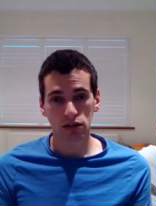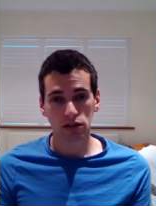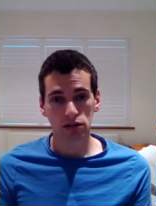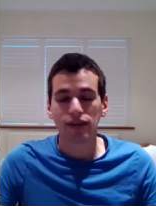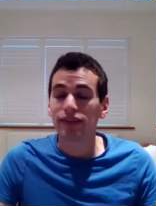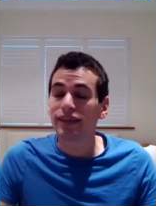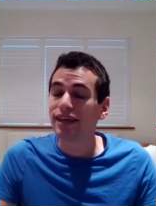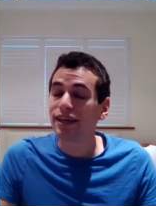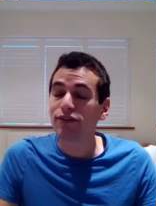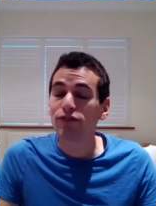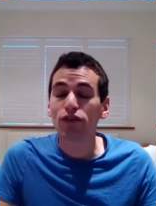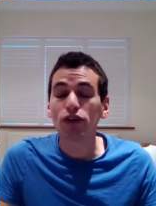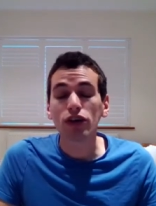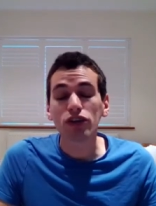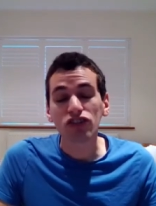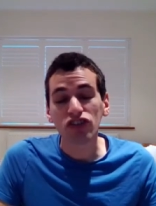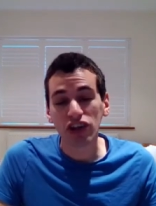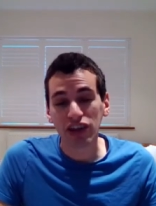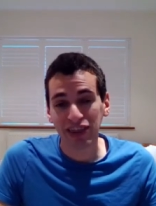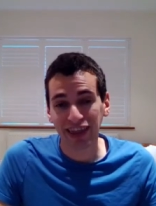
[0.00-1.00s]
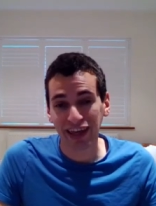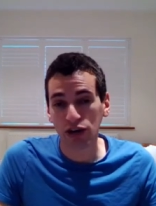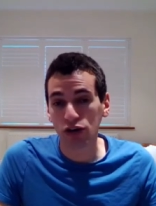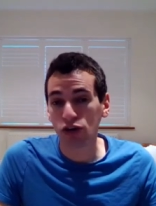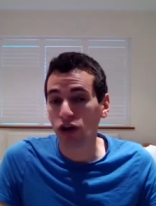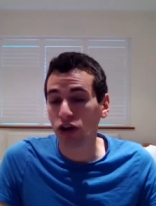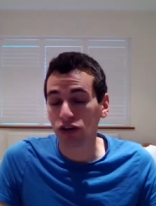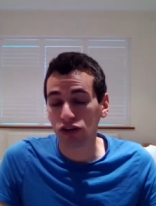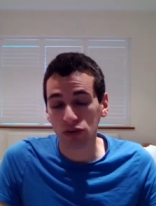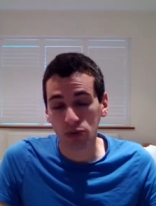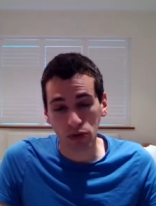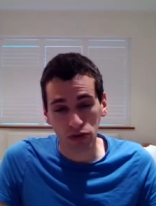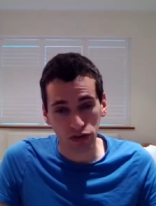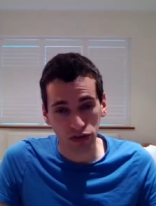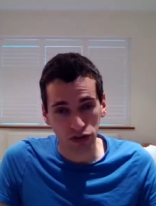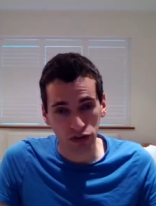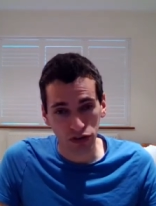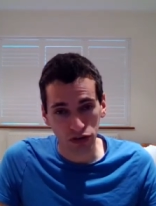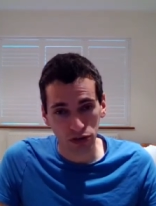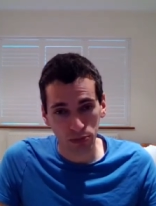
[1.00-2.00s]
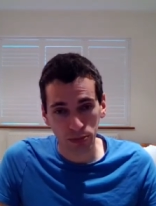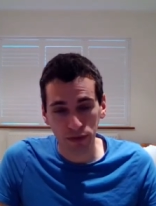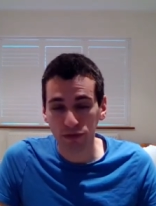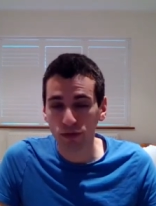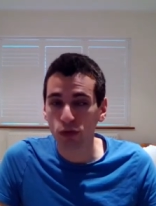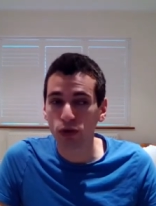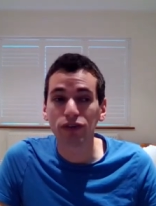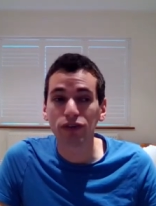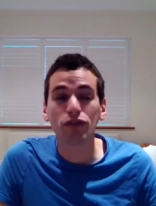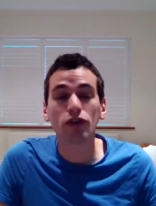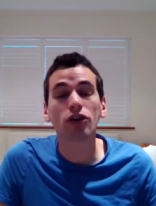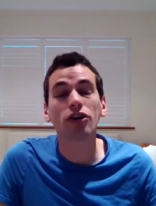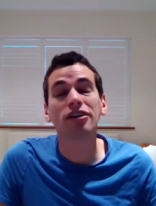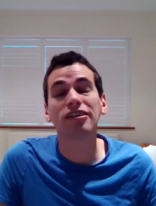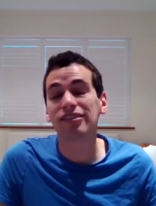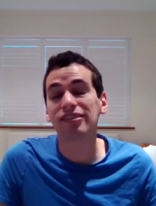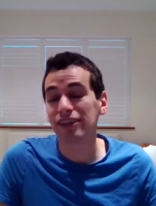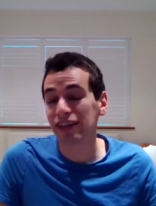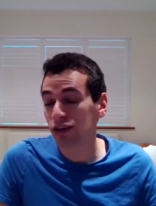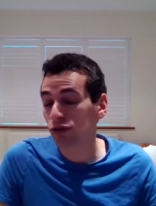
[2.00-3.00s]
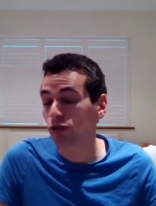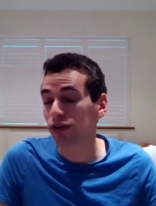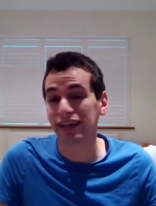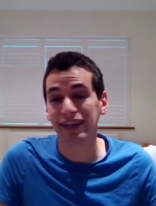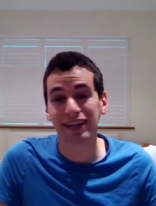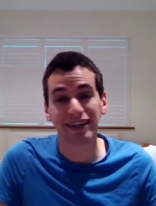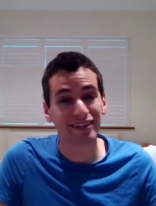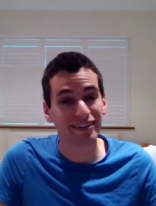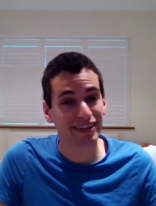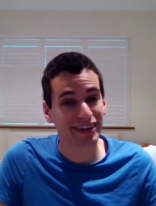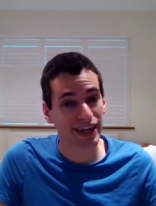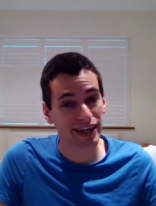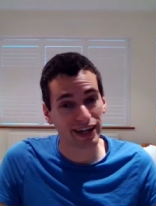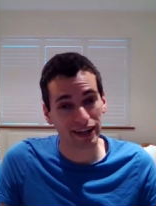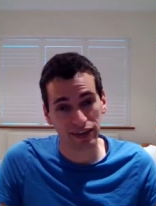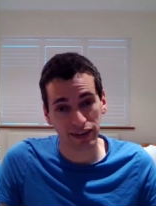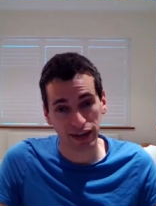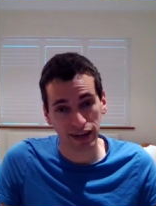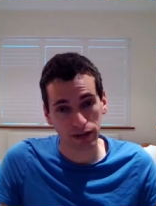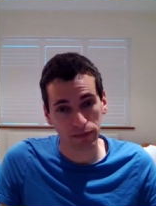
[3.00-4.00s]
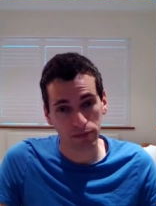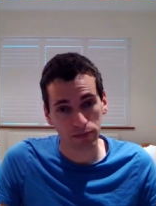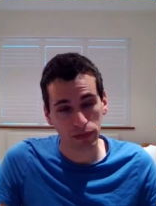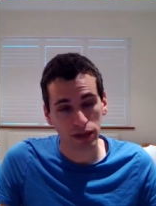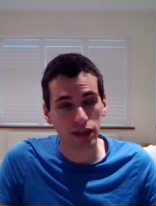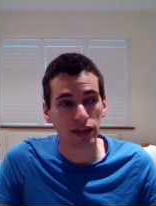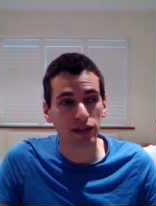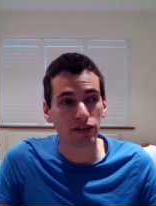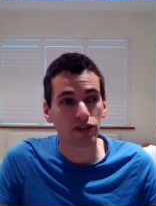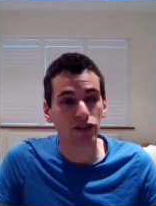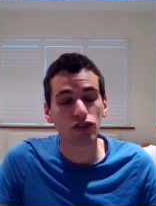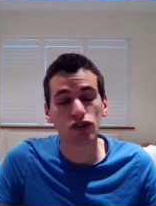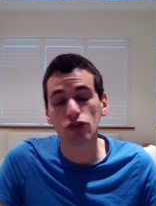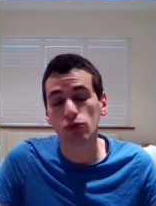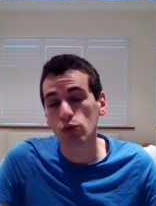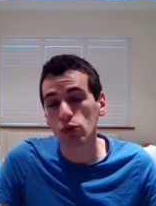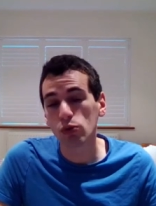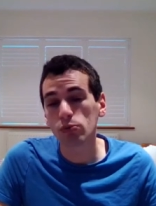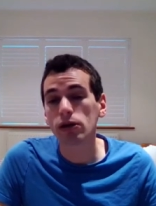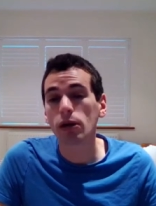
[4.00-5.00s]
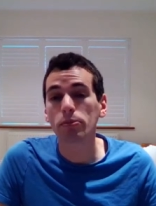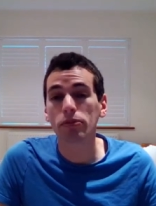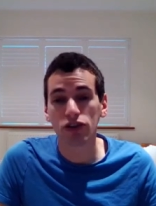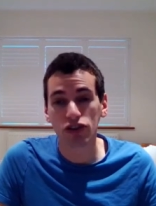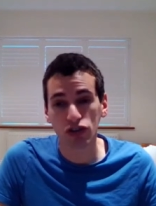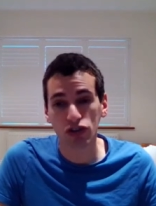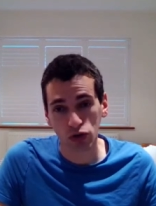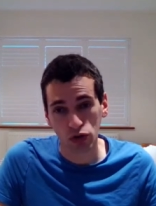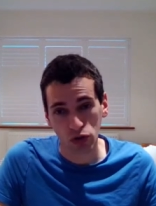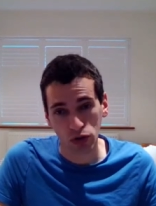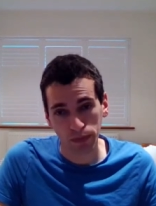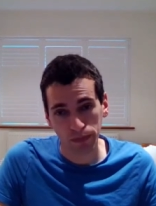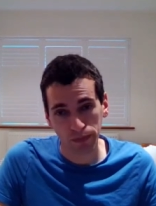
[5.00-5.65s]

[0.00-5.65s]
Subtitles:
The first thing that you're going to want to do before even considering eating anything is to warm up the jaw.